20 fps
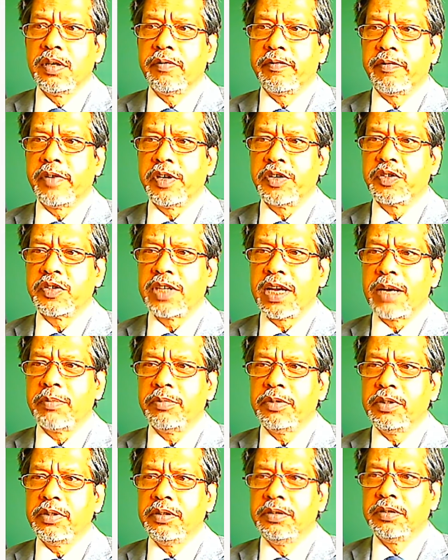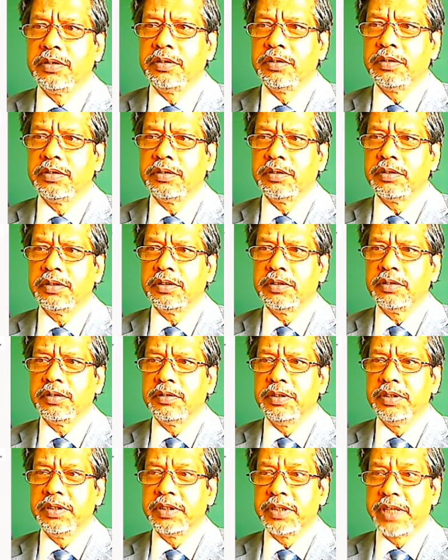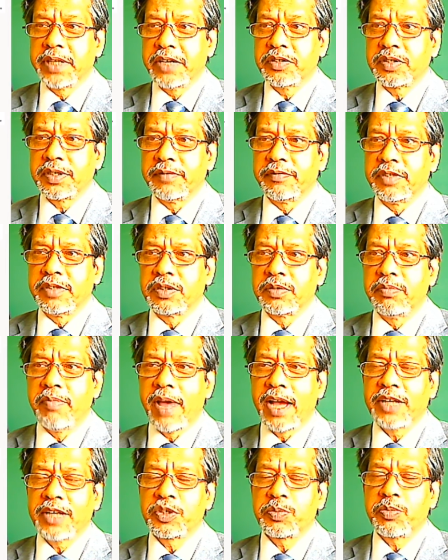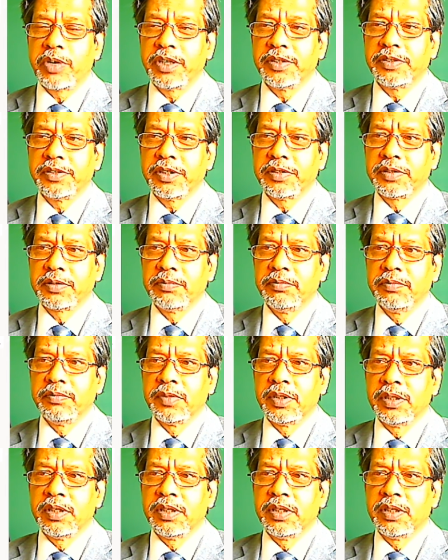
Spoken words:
For example, in the case of this mass spring system,